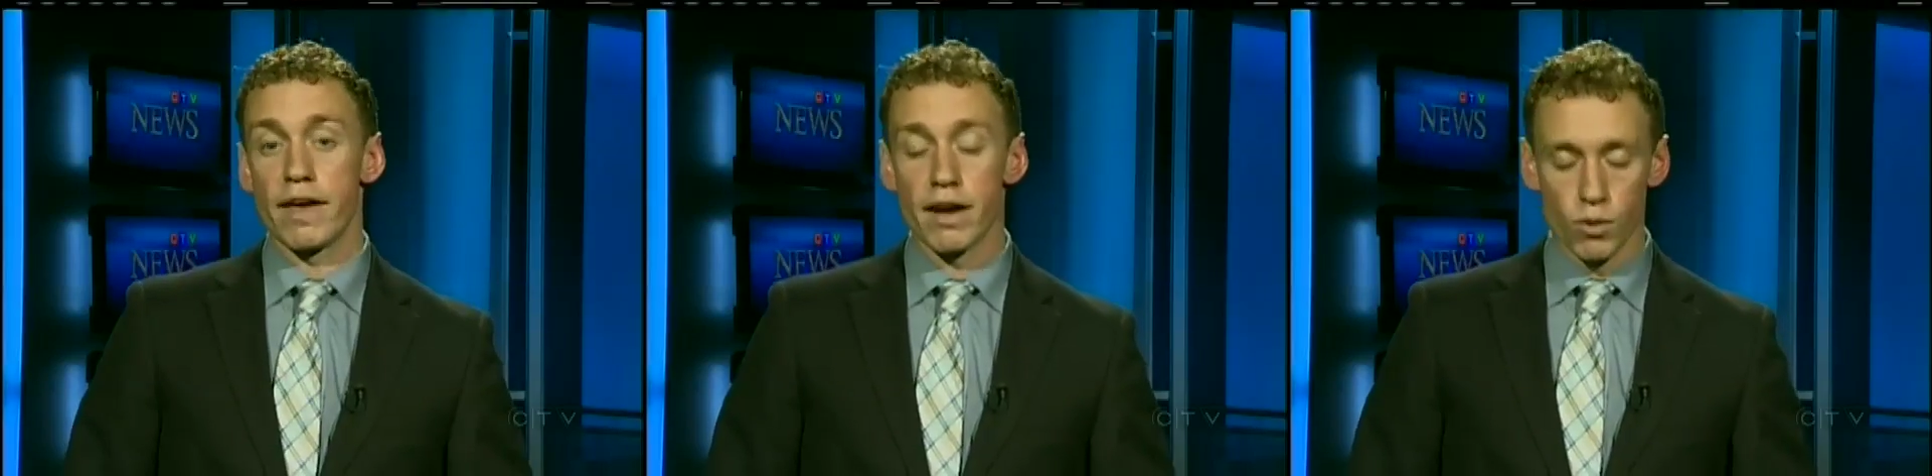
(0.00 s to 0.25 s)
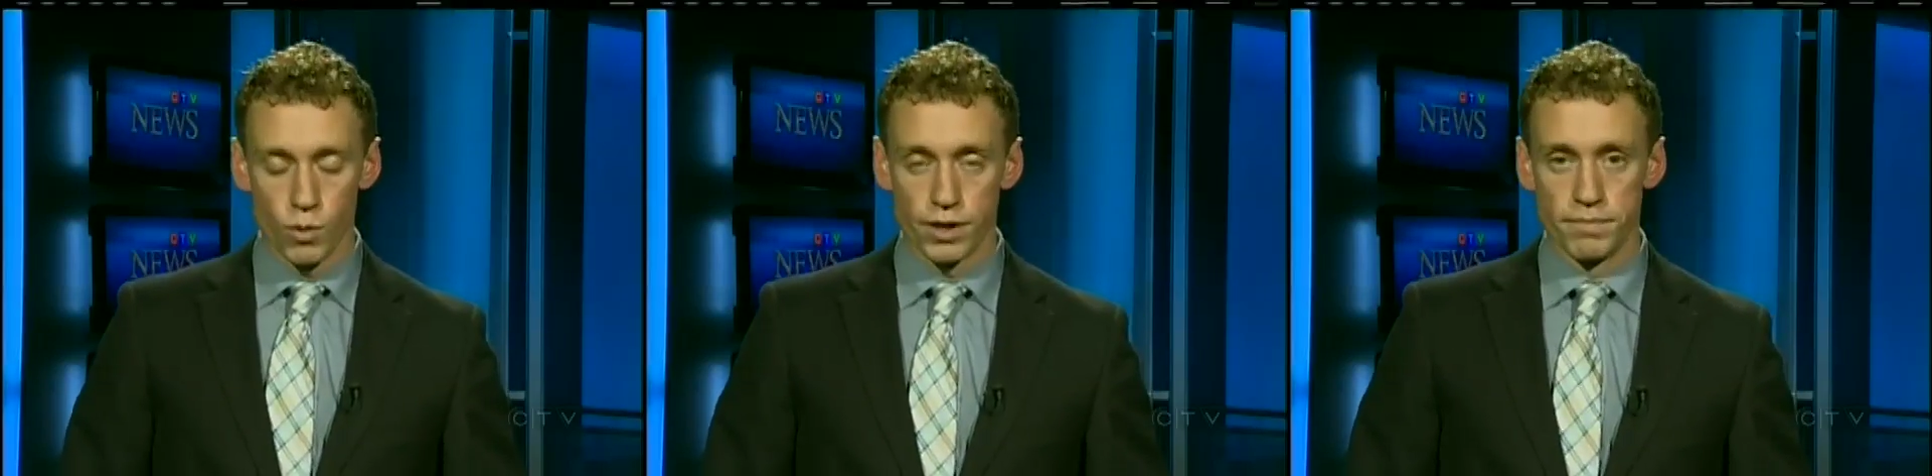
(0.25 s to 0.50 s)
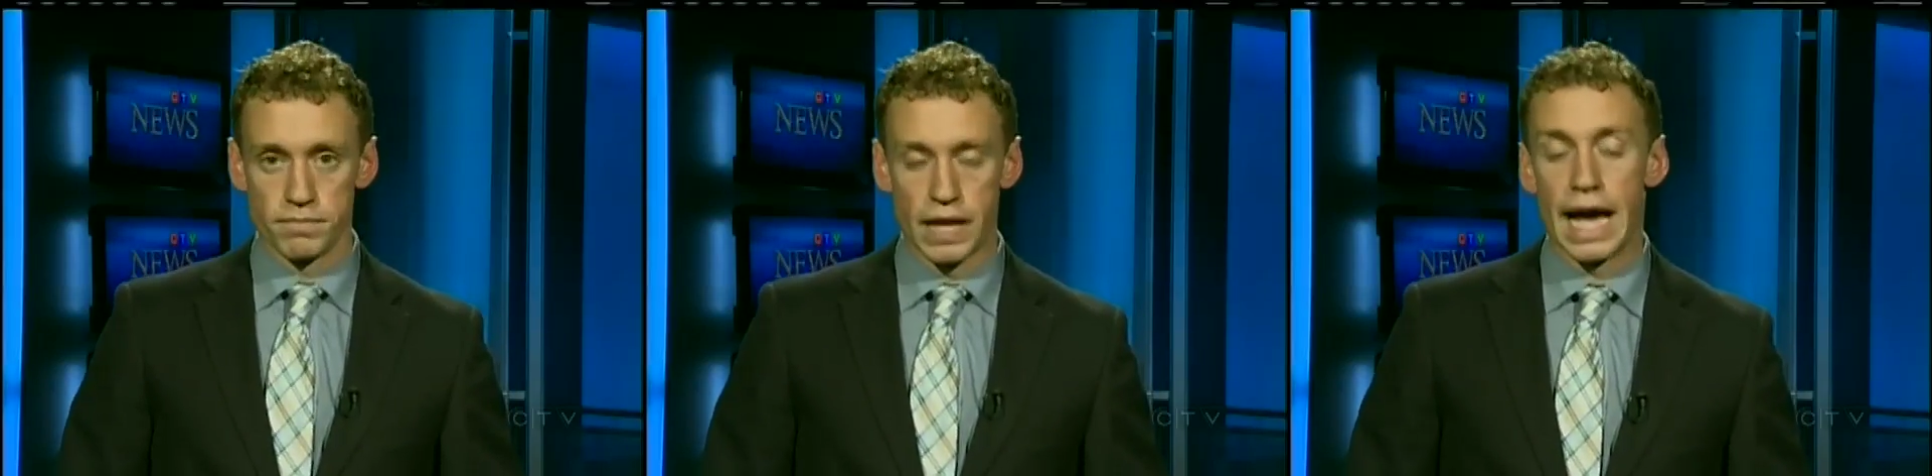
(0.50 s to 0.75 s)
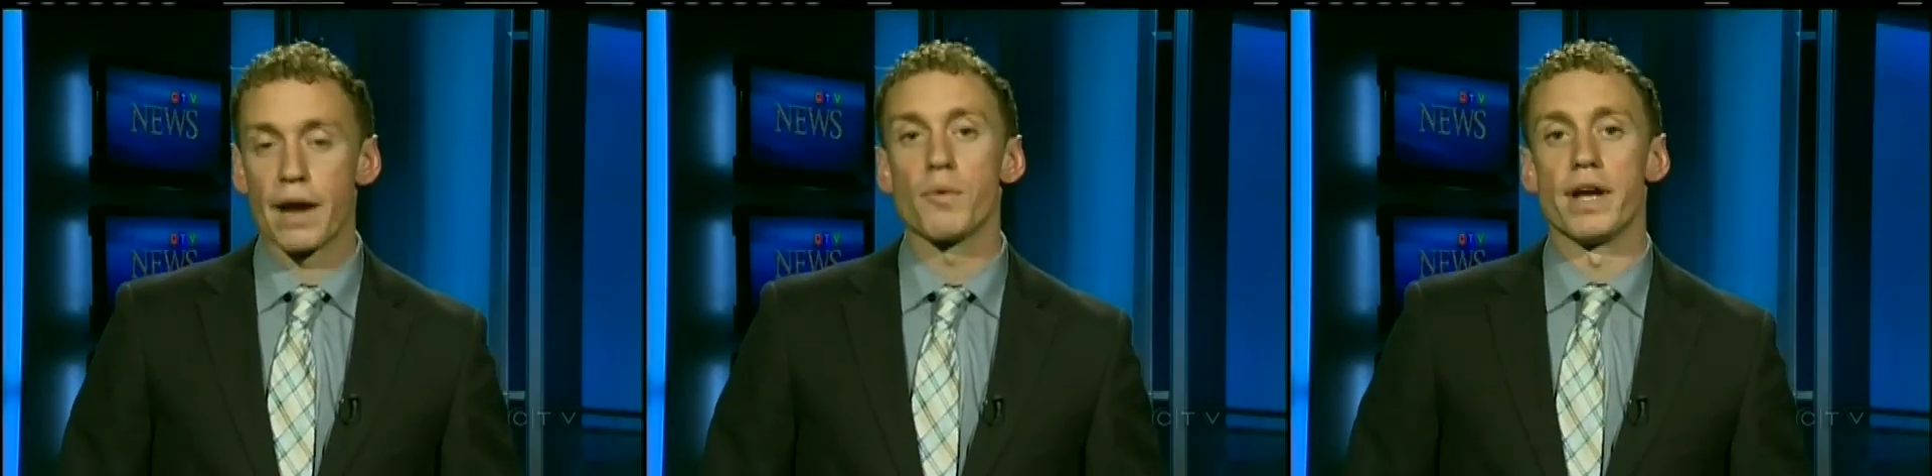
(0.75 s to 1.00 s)
Harewood
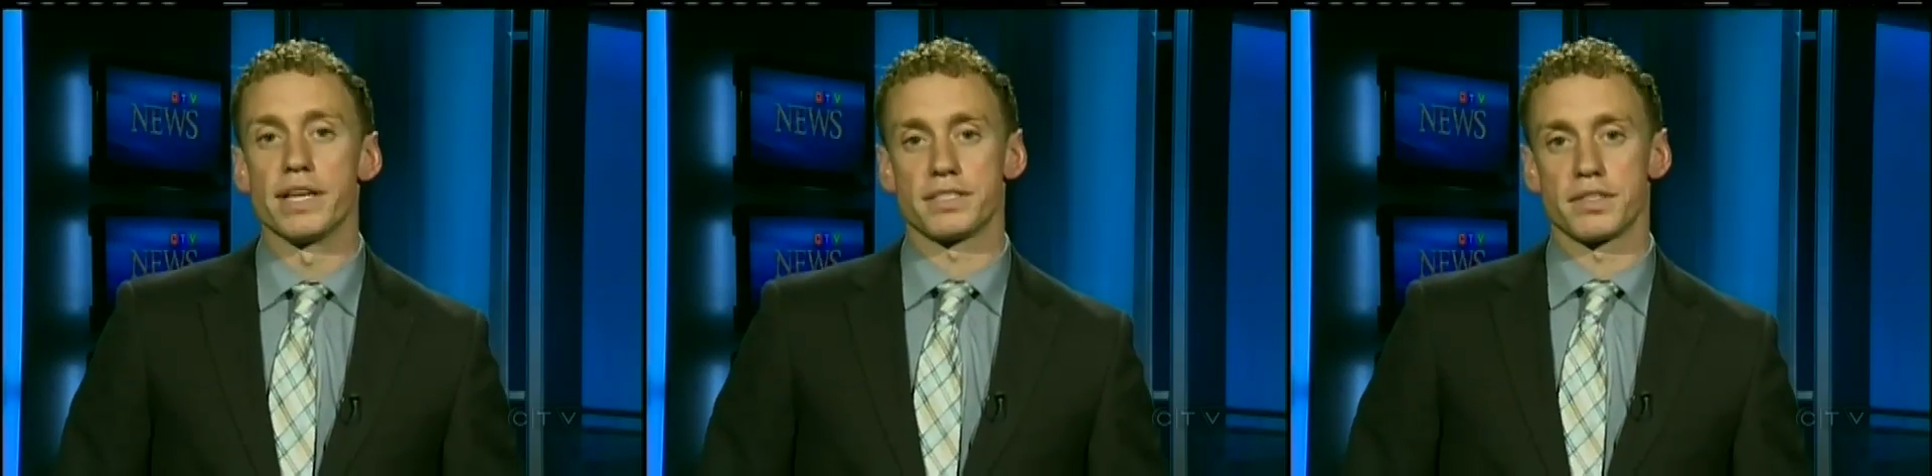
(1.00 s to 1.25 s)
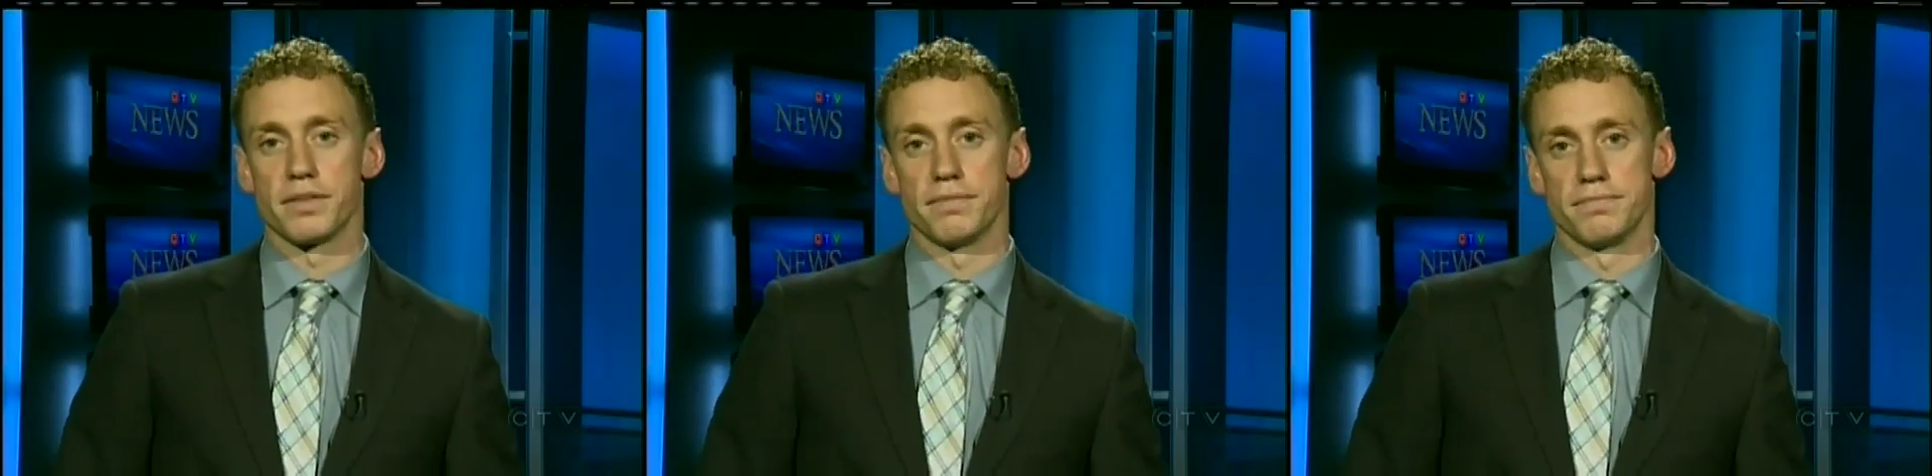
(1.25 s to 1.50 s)
at risk